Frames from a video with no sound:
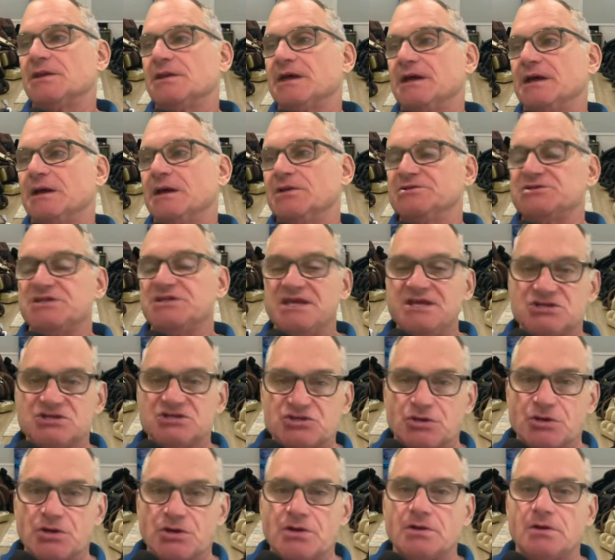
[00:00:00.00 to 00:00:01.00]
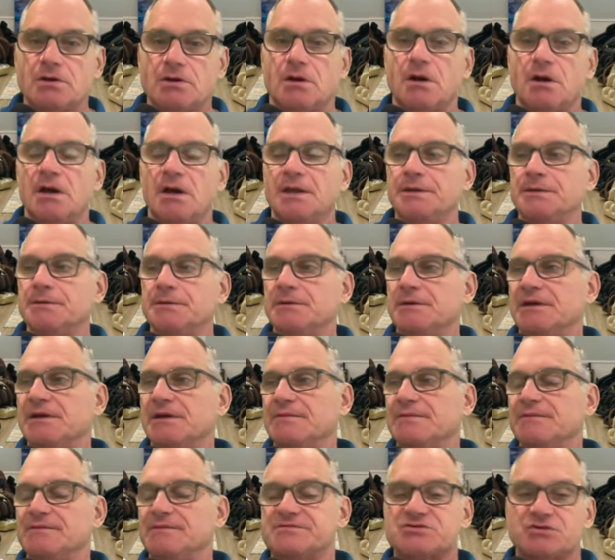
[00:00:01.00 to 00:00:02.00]
uh, on Deezer, on uh,
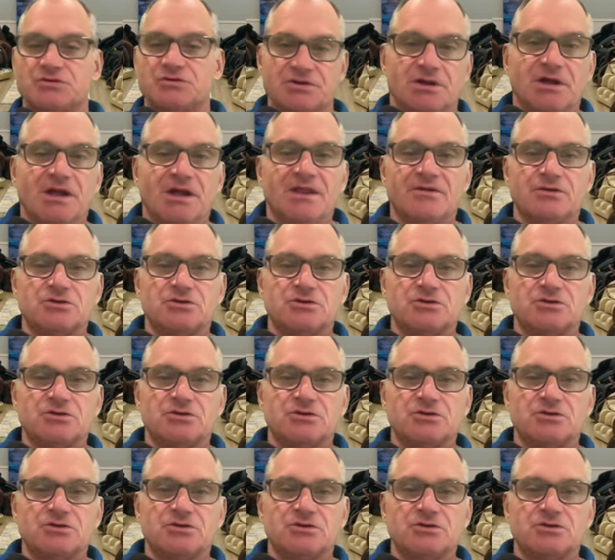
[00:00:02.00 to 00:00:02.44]
so there,